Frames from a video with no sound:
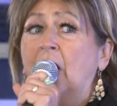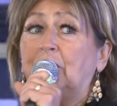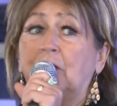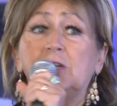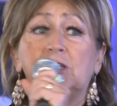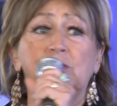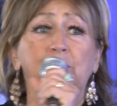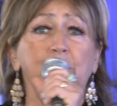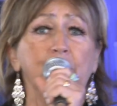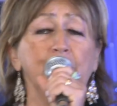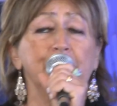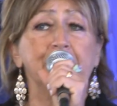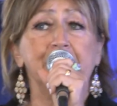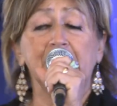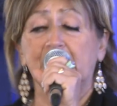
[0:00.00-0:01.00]
There's the
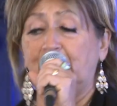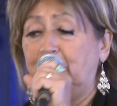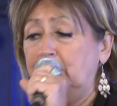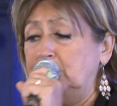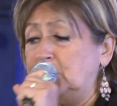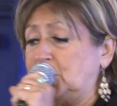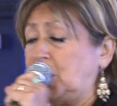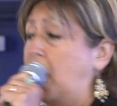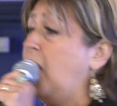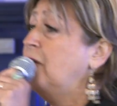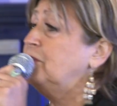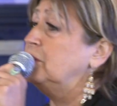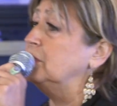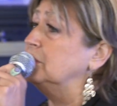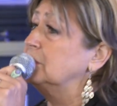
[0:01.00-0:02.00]
Murrays from
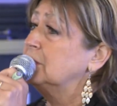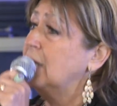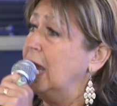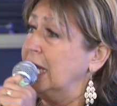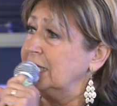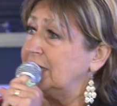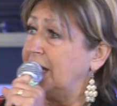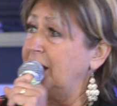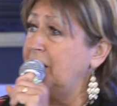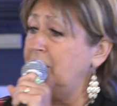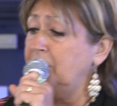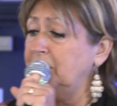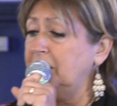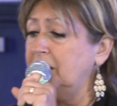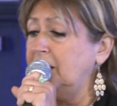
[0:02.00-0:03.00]
Shovel,
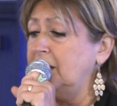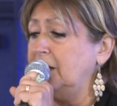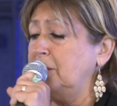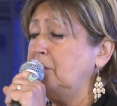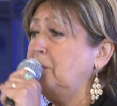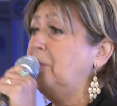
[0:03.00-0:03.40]
Terry and